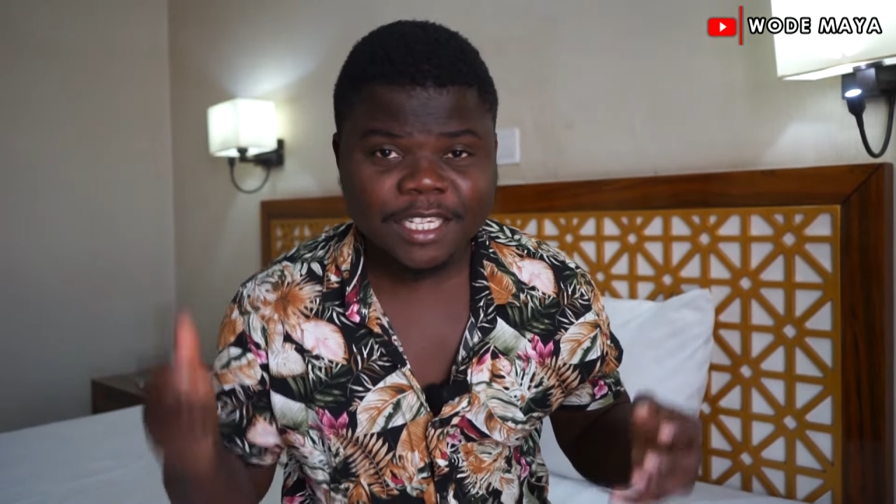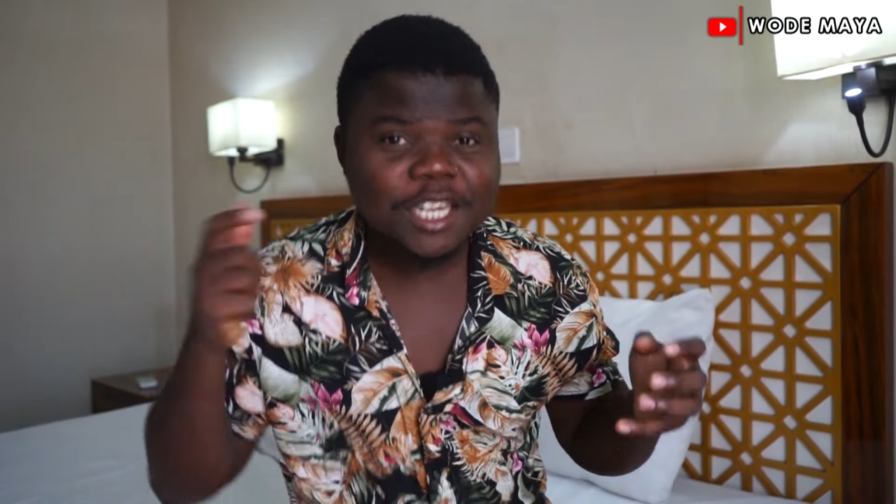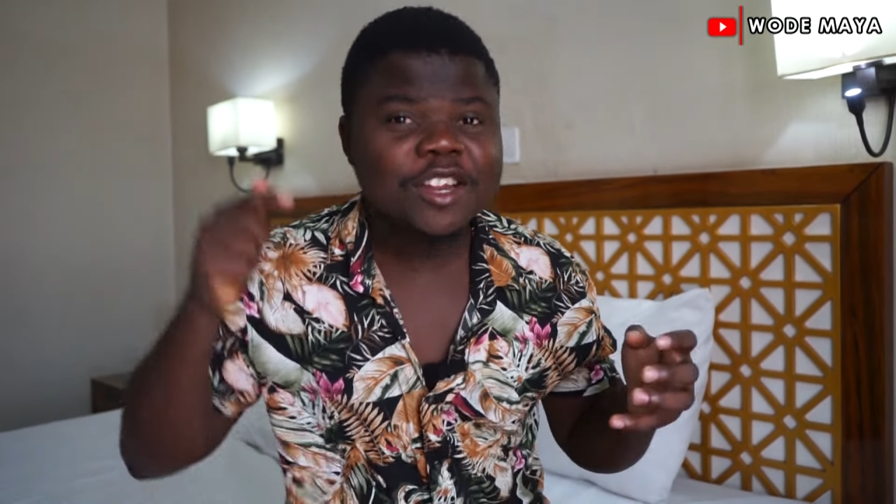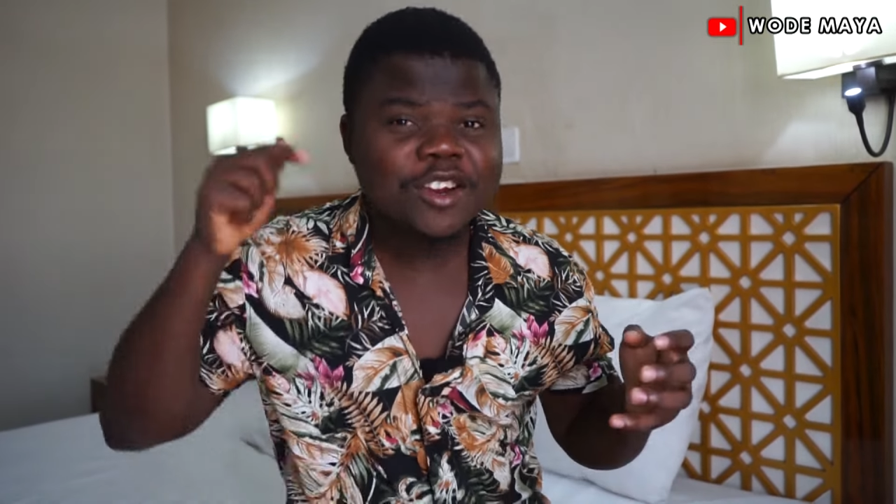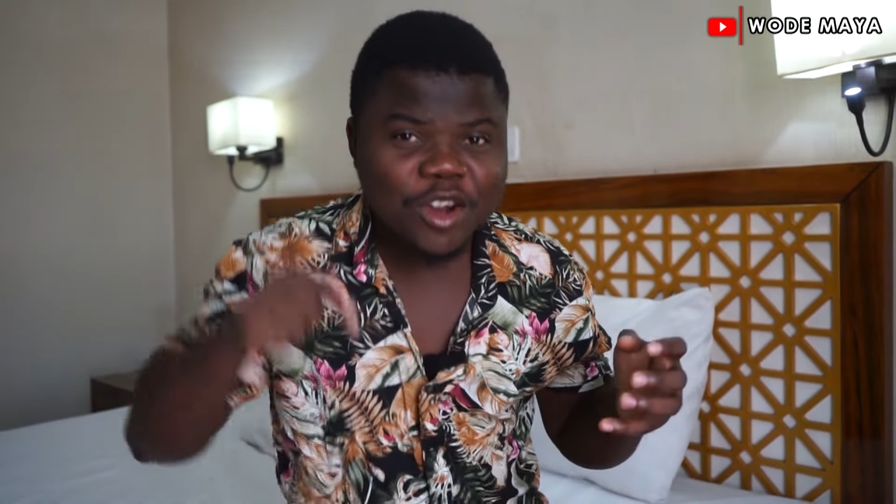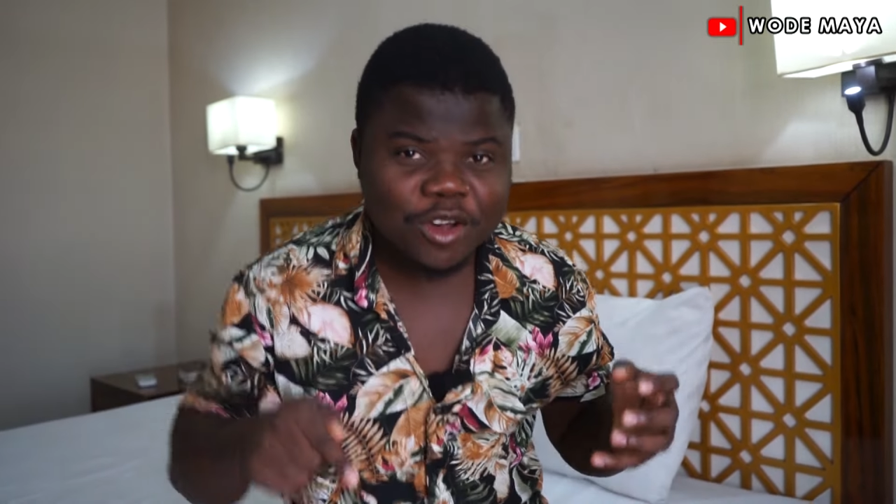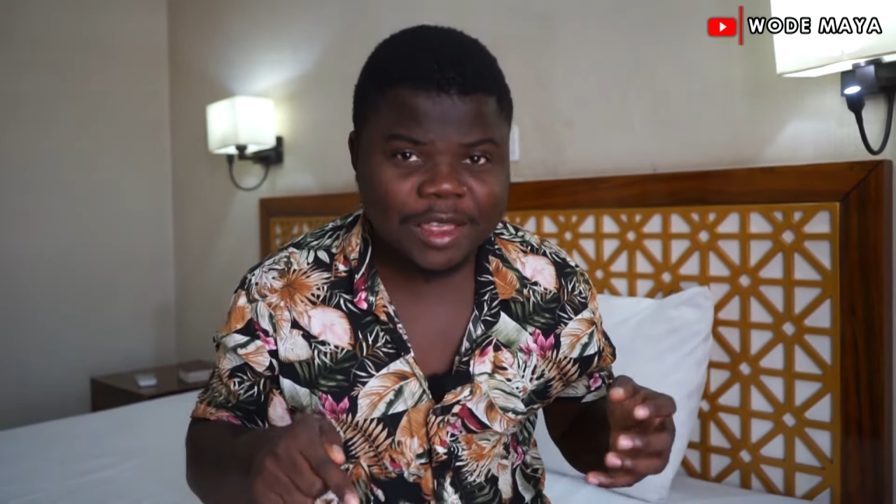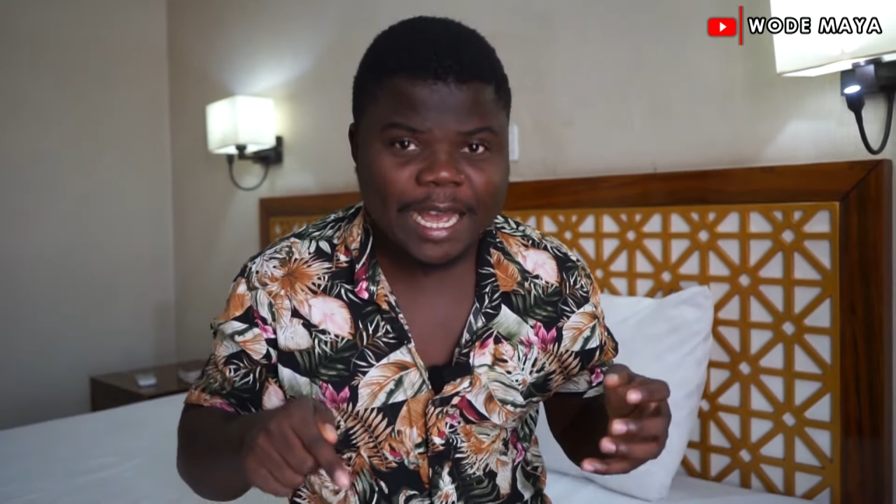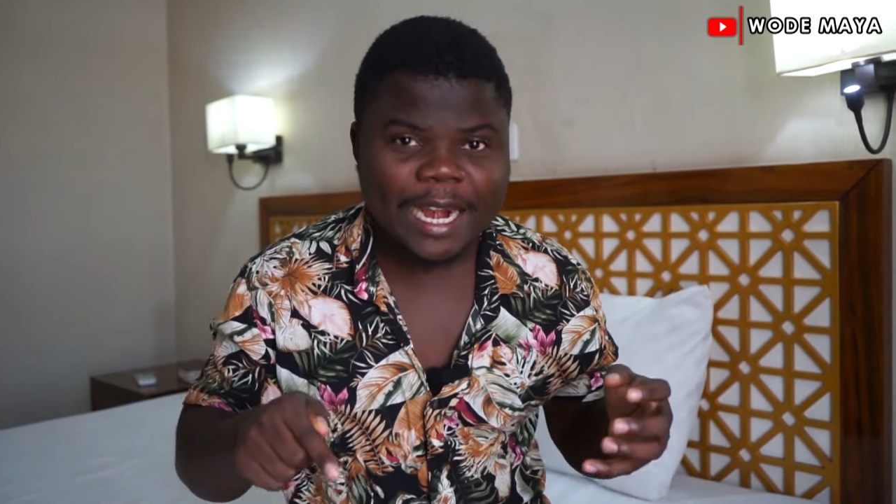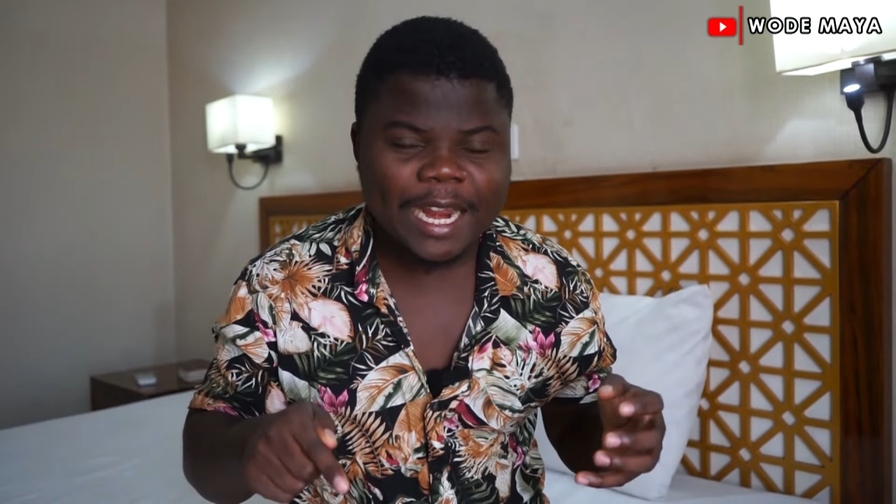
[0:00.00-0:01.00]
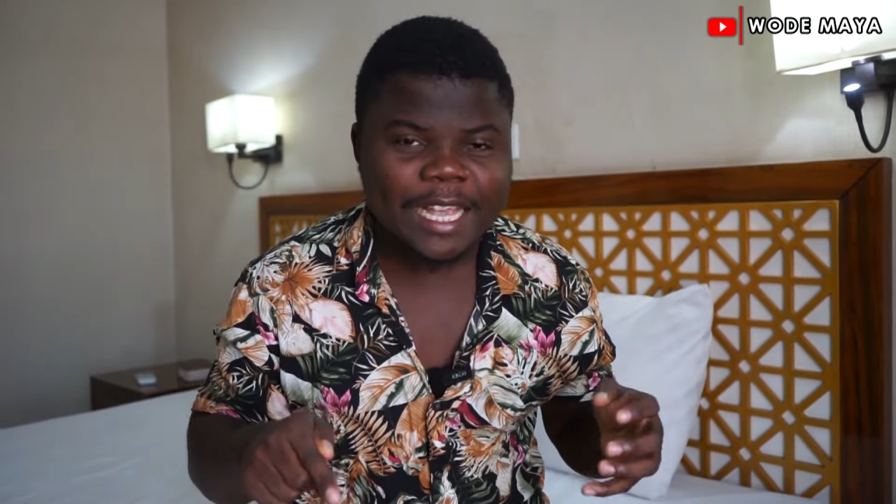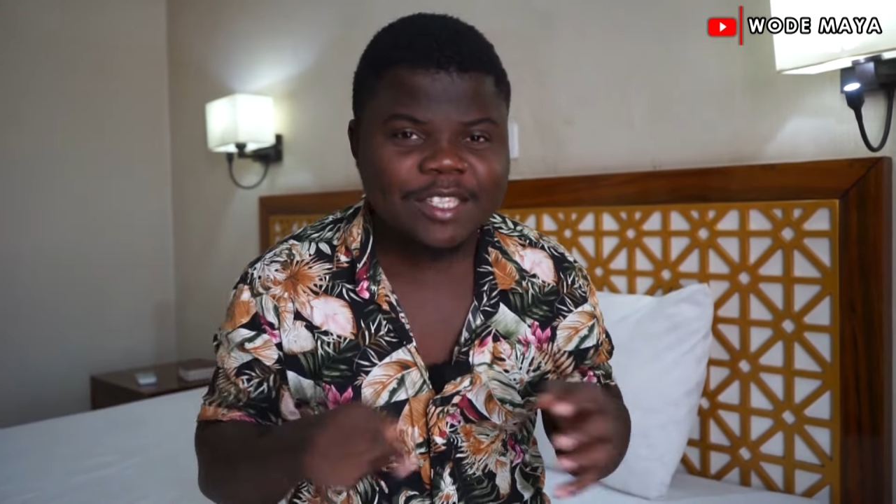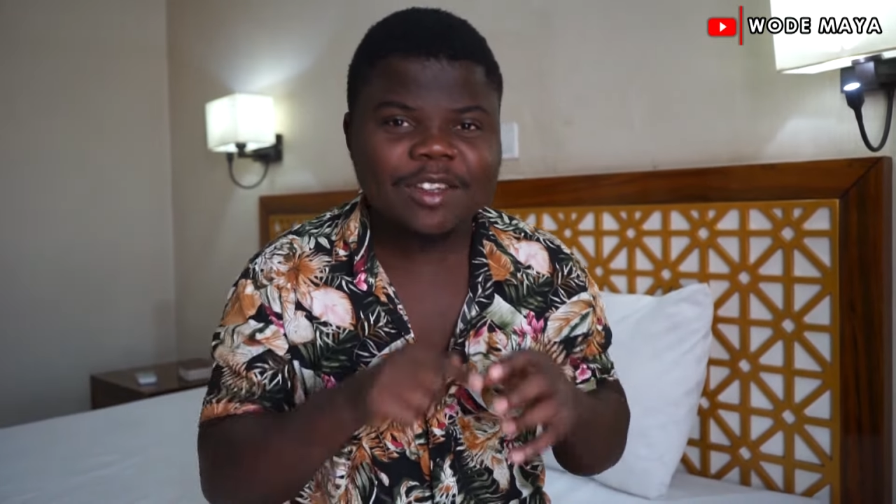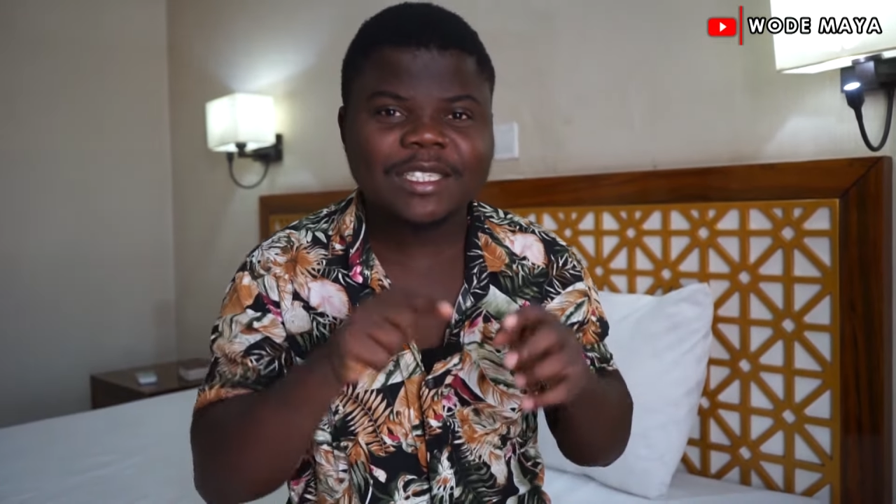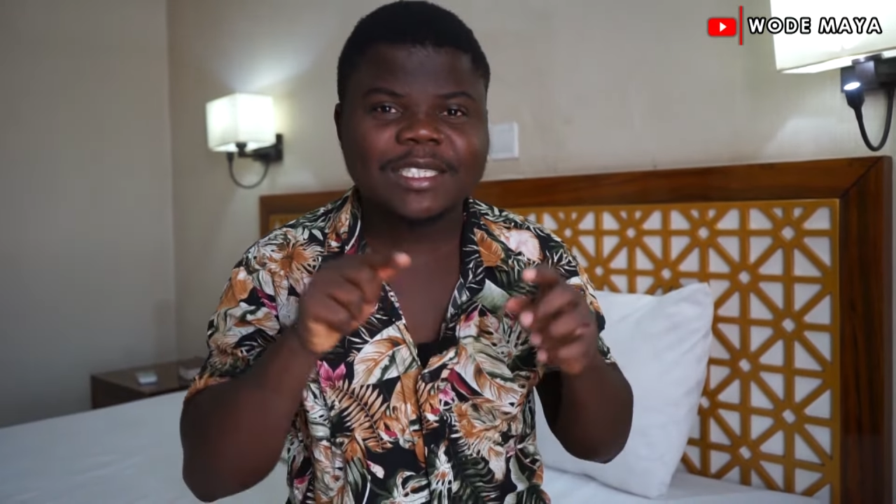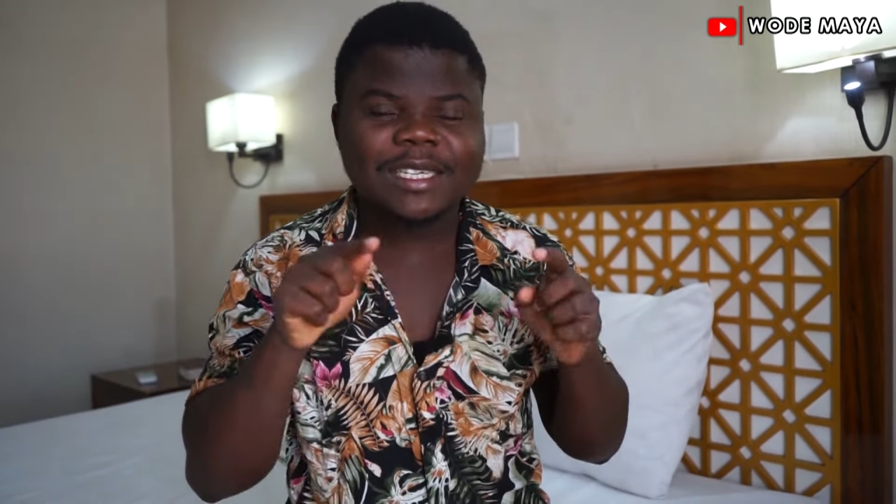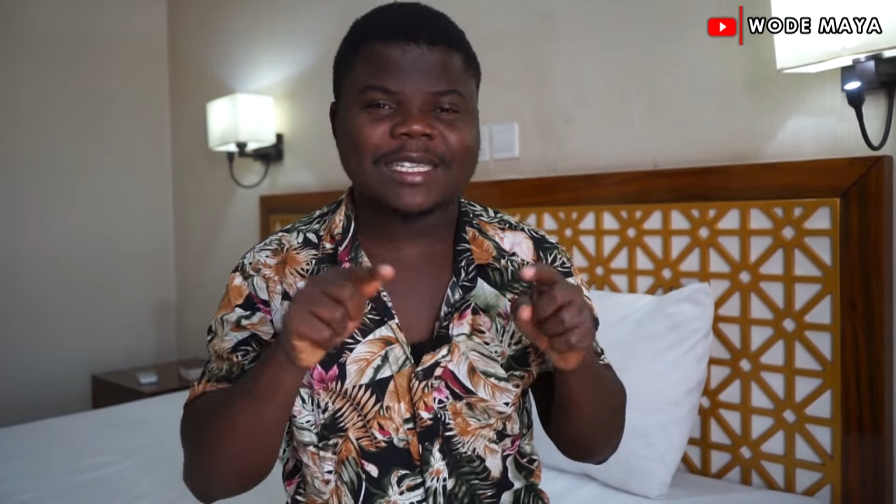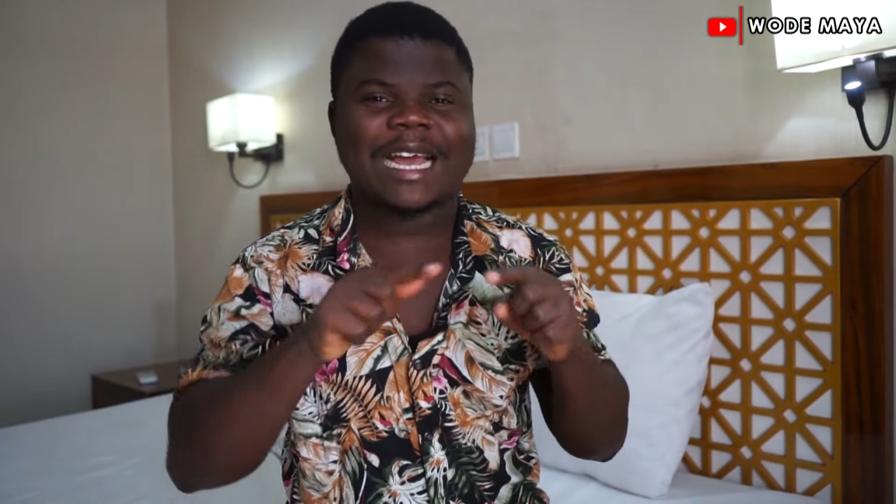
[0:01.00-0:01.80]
Did you know that it's not just